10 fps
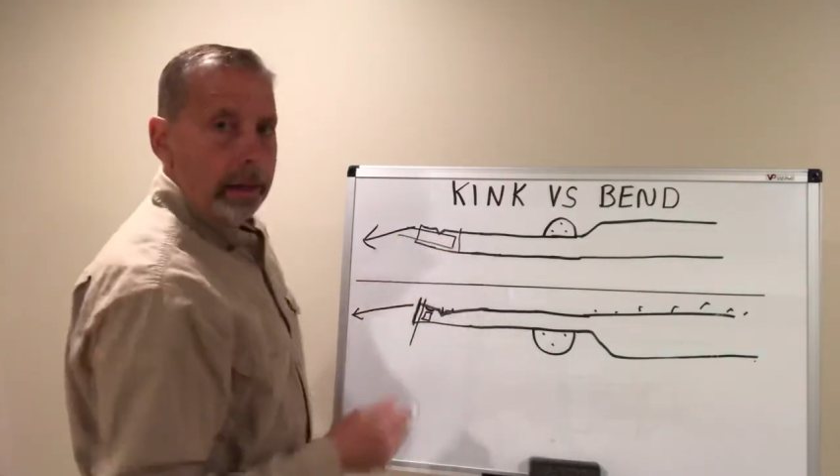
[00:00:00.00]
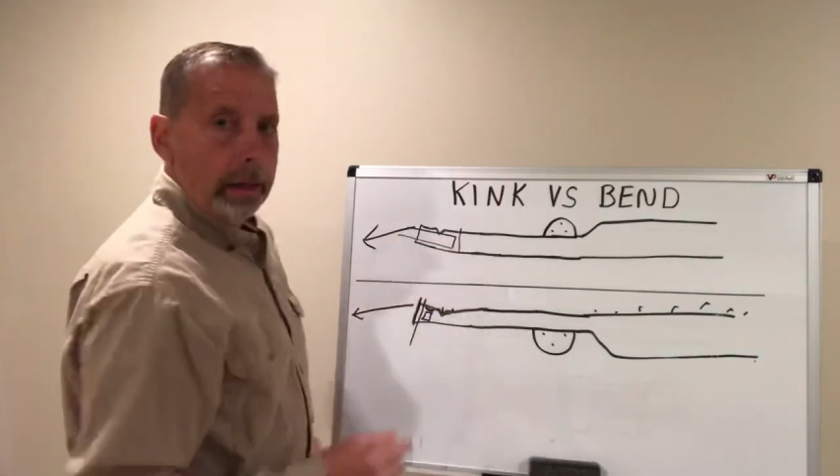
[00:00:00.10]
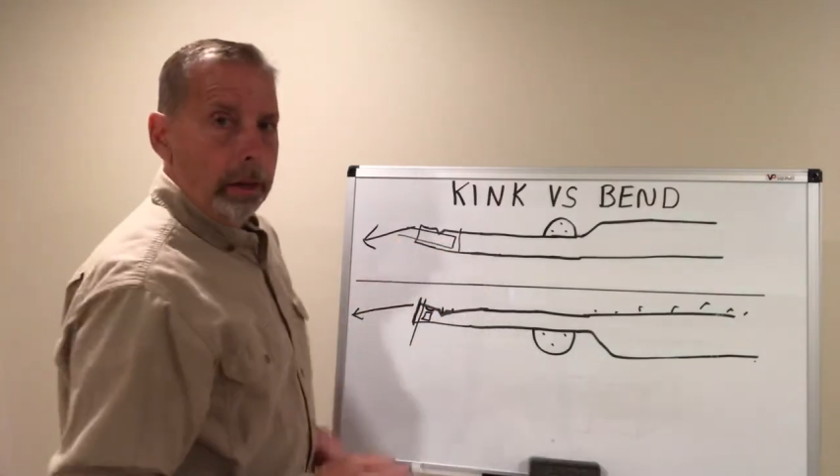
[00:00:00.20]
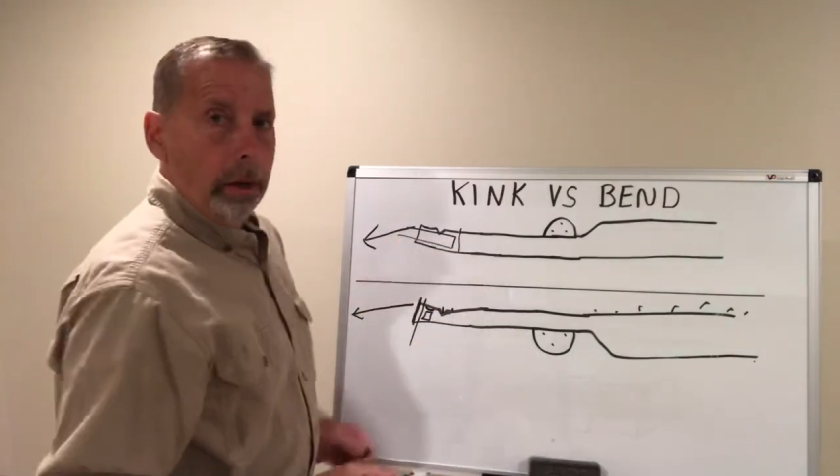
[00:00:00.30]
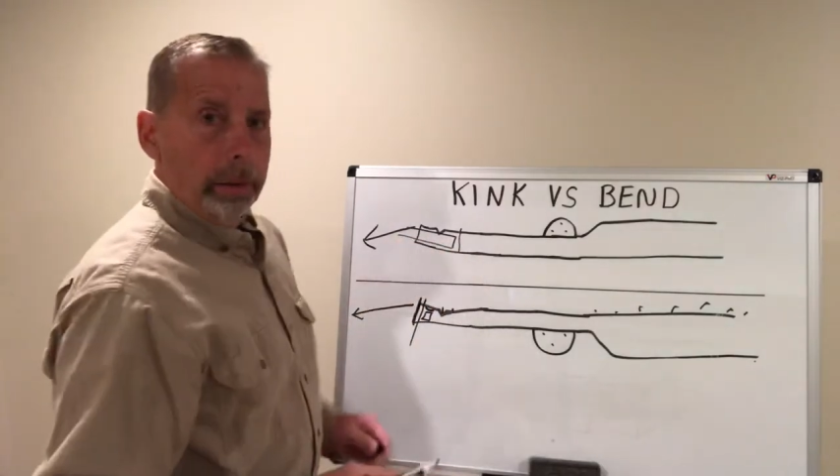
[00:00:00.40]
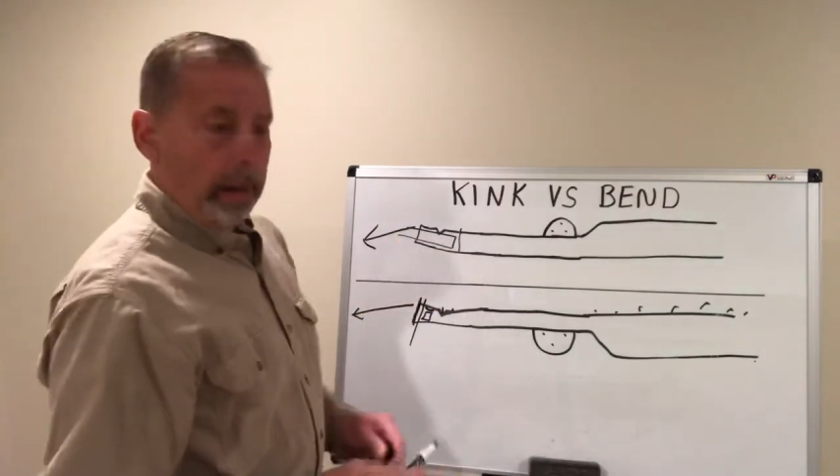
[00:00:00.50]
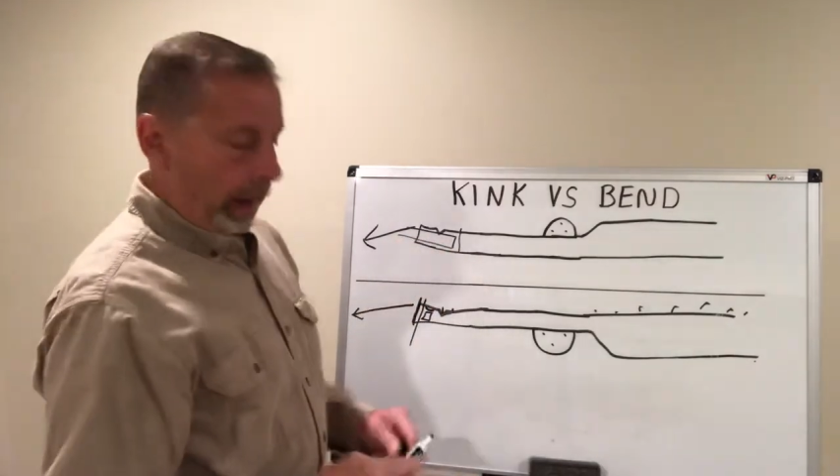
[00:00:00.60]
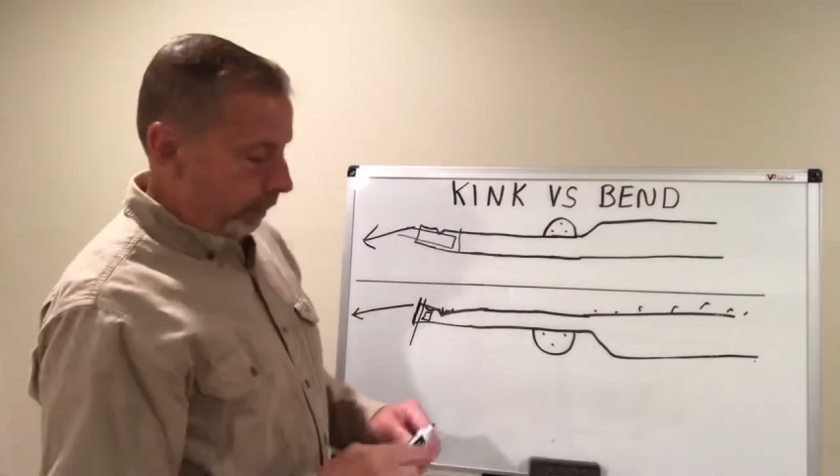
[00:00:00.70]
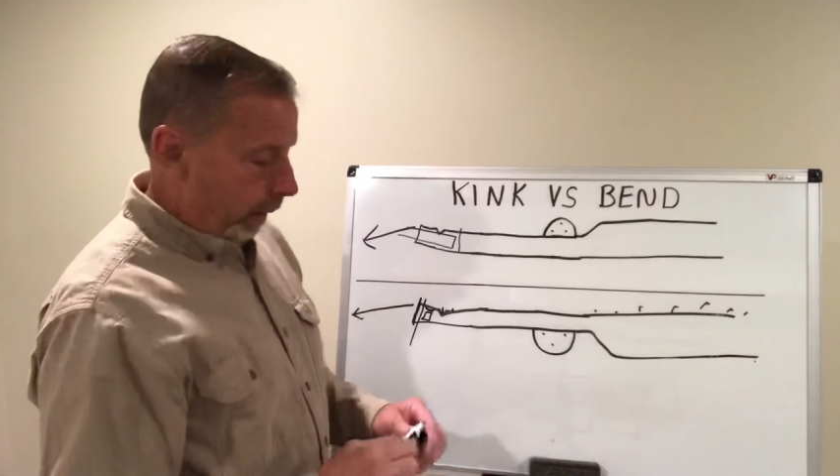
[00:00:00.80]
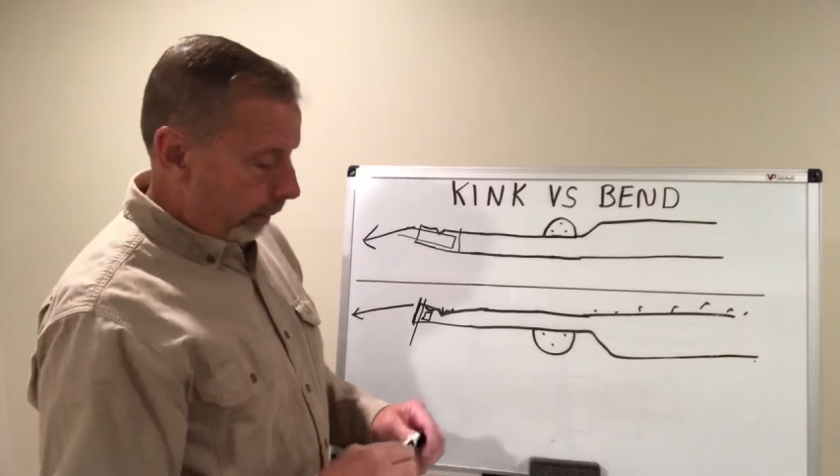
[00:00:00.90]
You know,
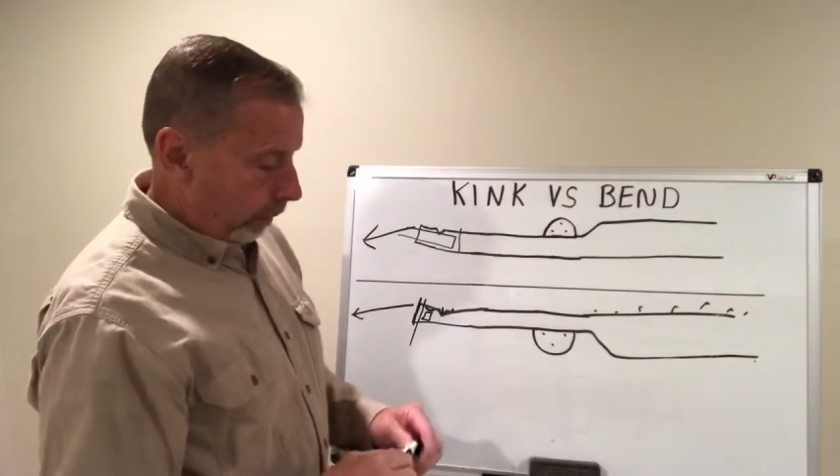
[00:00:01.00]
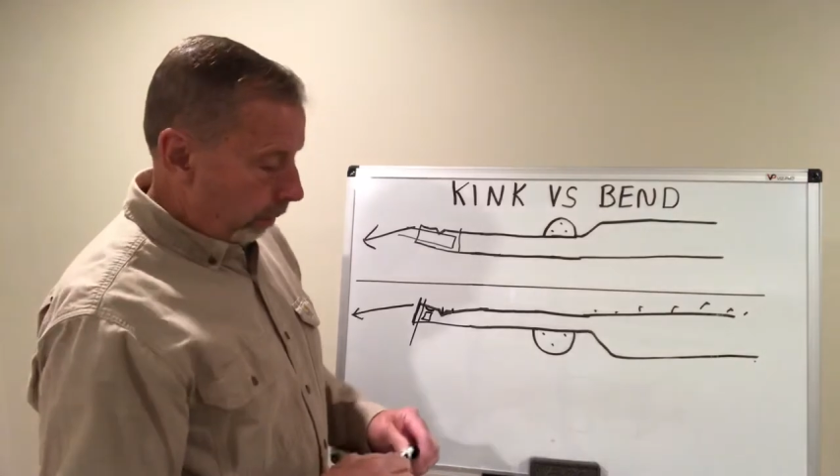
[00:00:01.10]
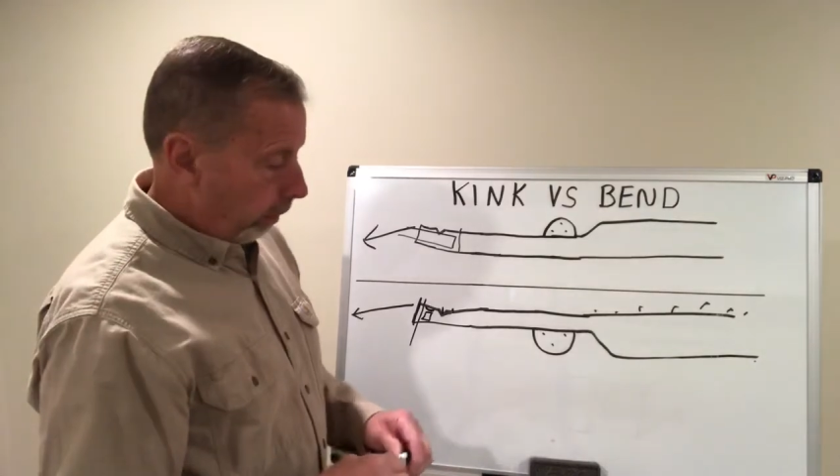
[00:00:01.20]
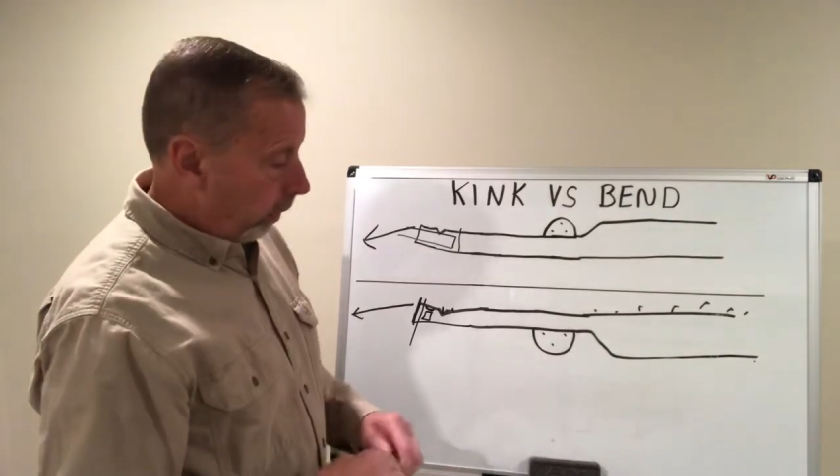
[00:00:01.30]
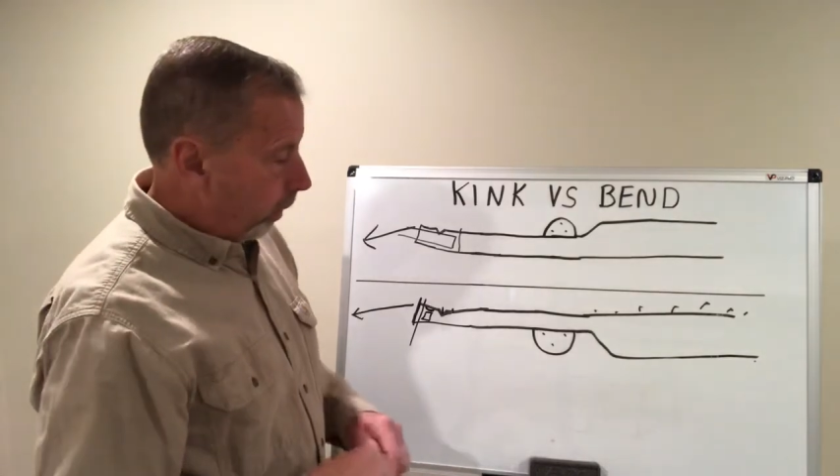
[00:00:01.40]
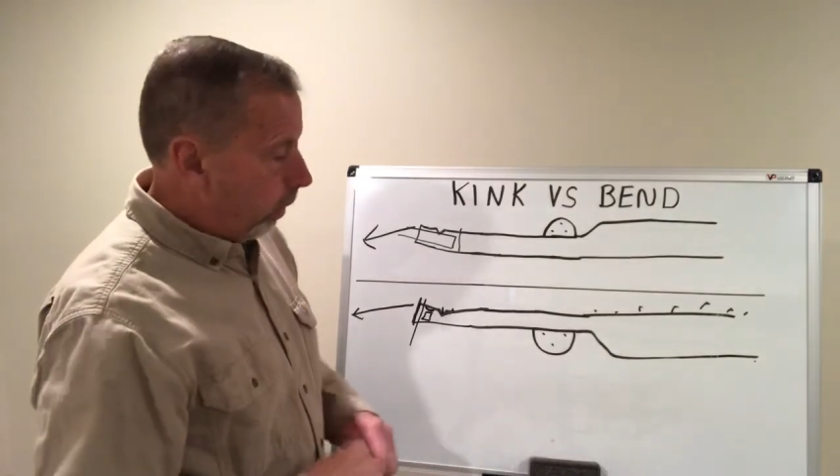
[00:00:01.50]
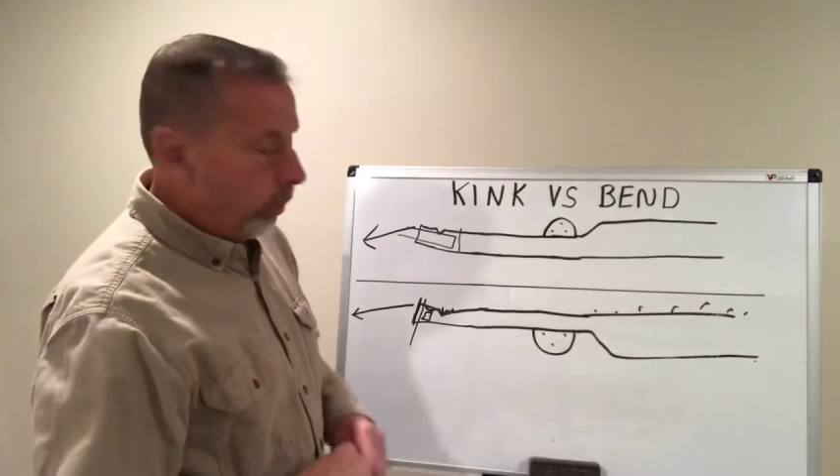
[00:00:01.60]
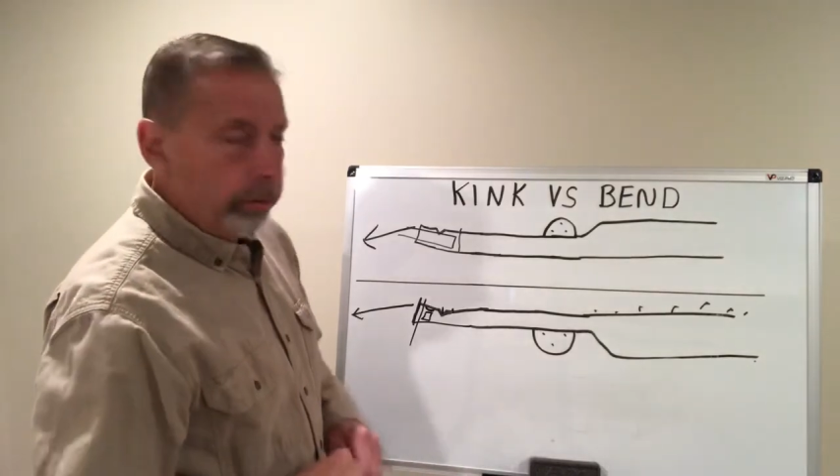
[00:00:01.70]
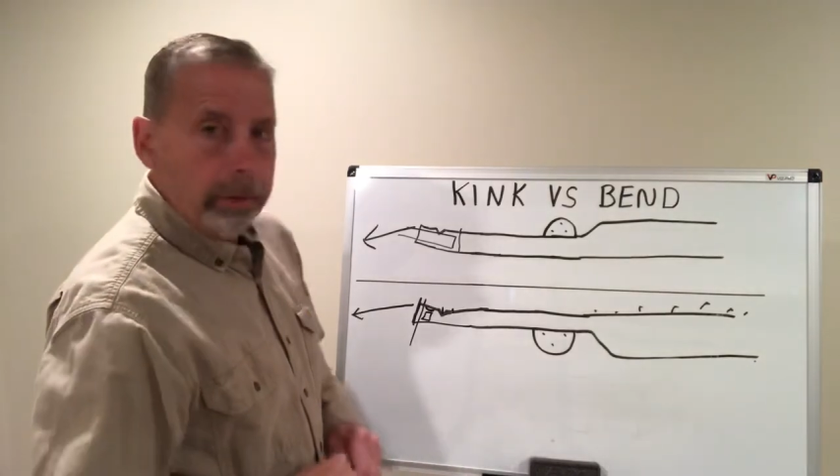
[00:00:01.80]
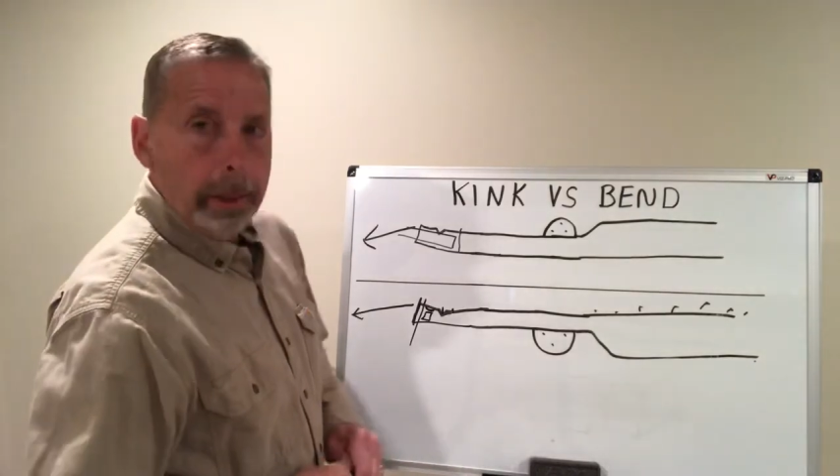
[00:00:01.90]
I've never
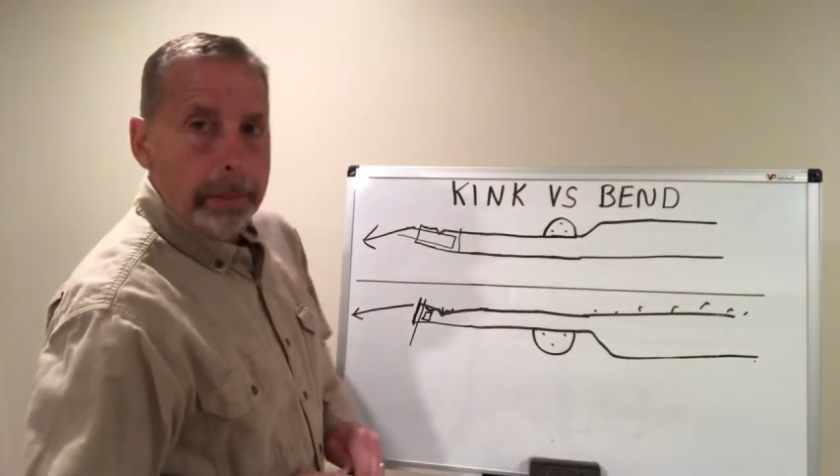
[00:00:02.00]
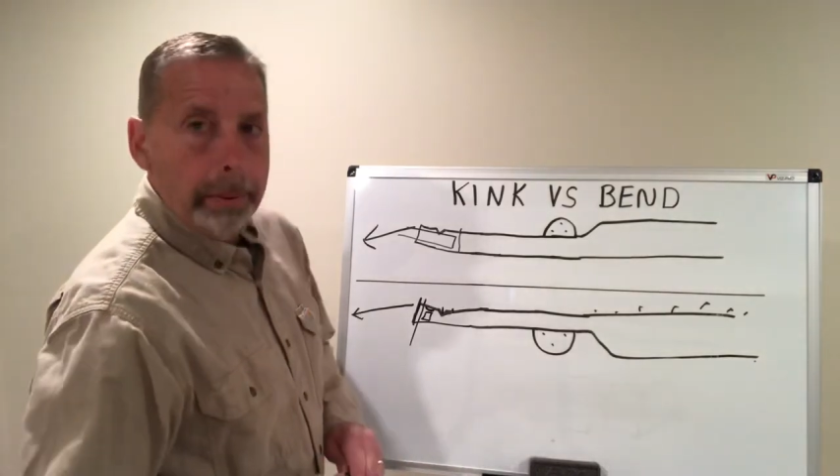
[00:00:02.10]
used it,